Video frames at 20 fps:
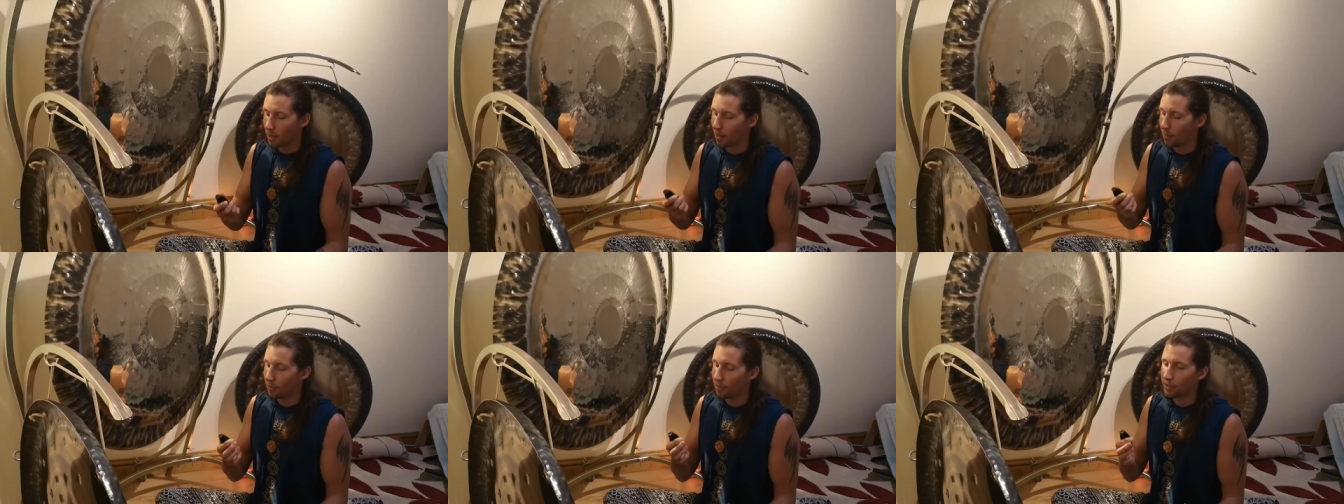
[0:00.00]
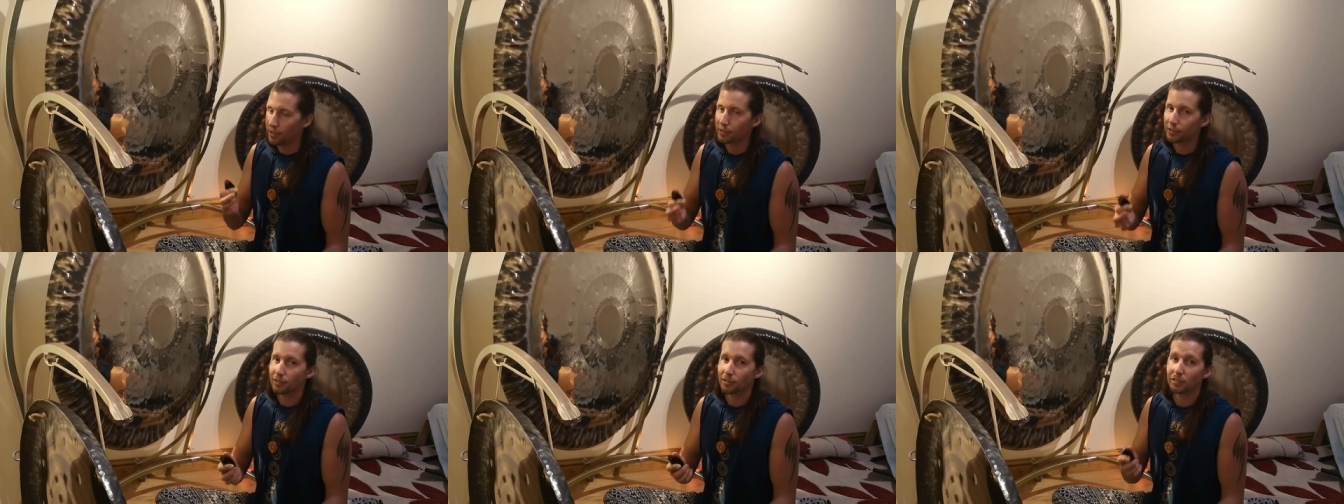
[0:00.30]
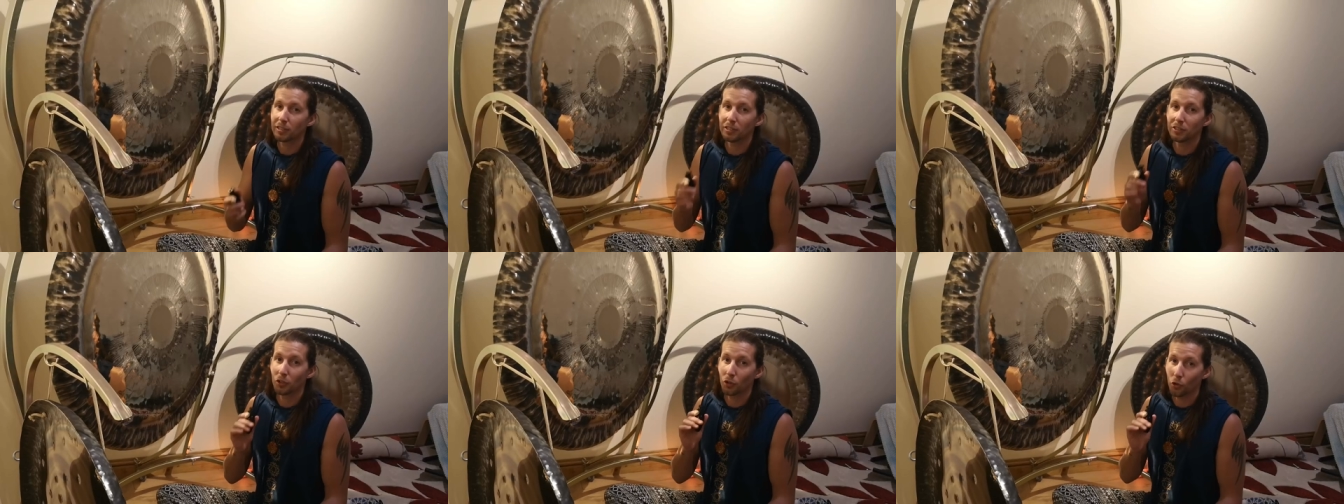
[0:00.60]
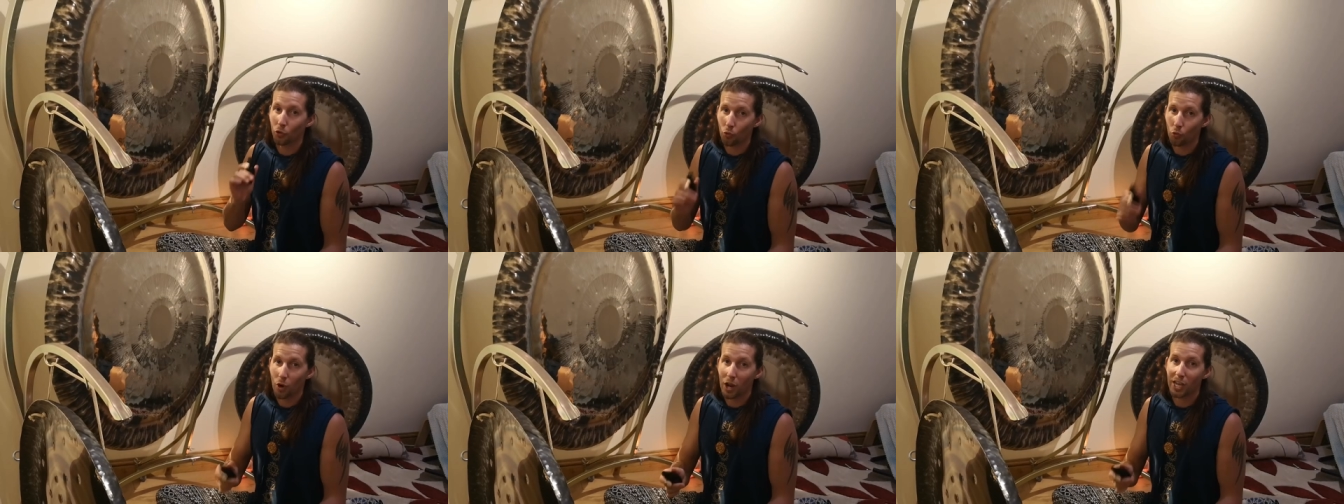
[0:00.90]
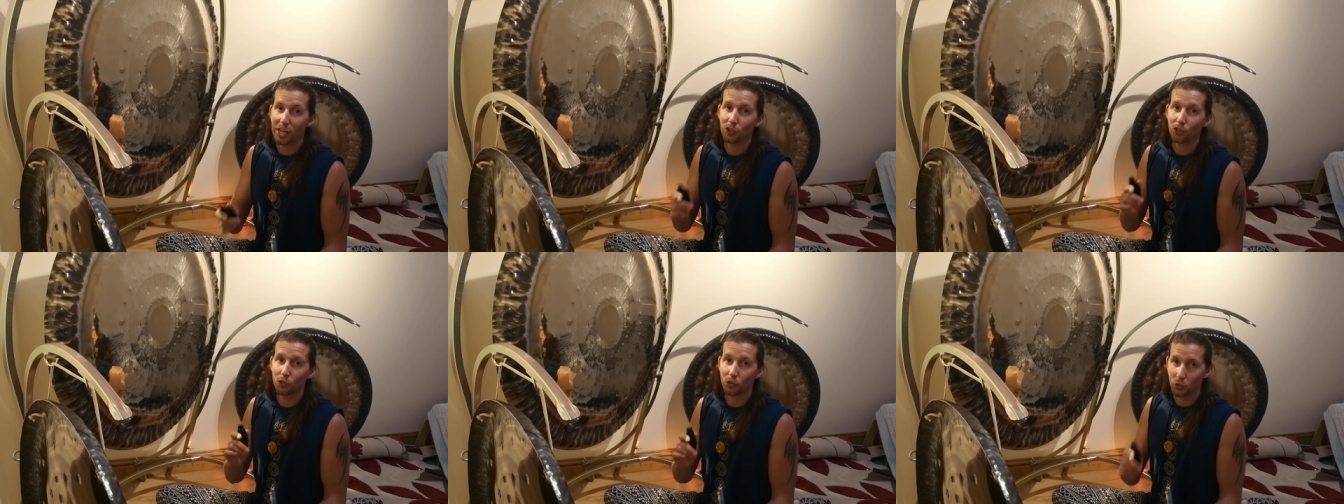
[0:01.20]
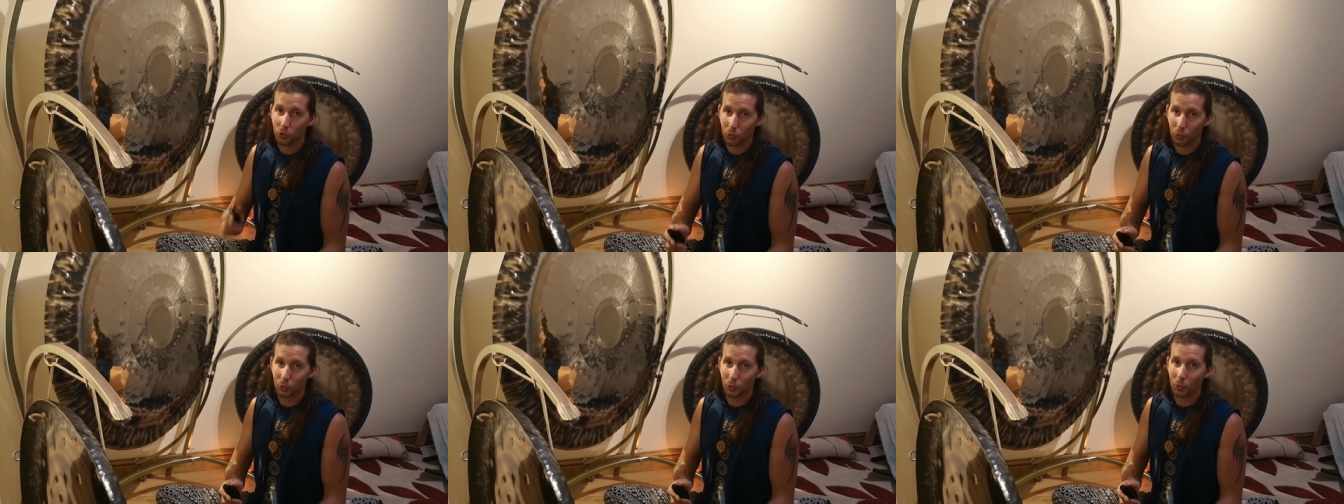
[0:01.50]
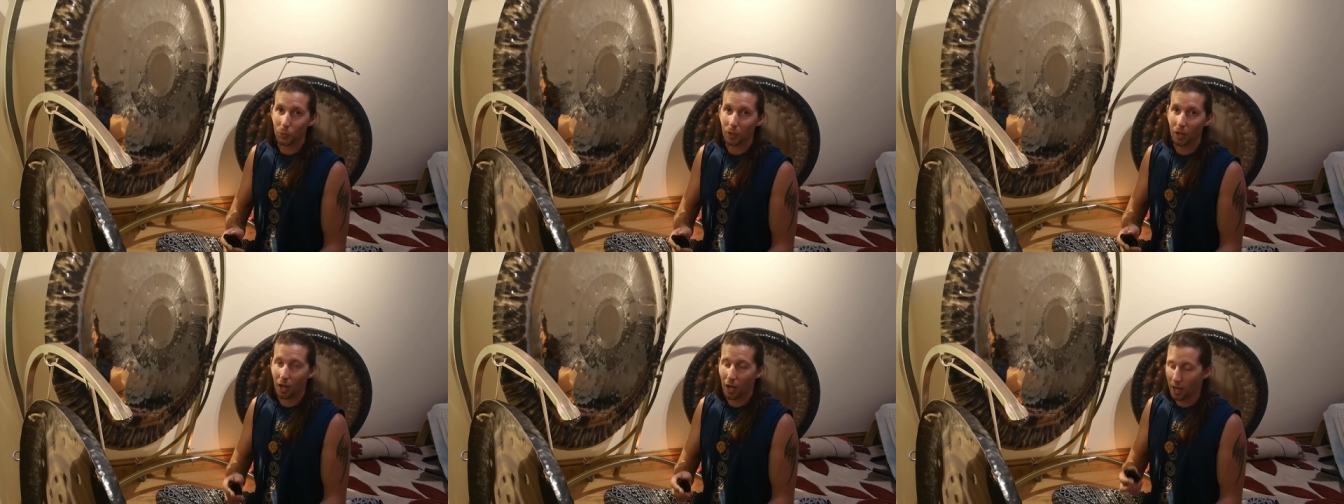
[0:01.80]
And this is a great tool.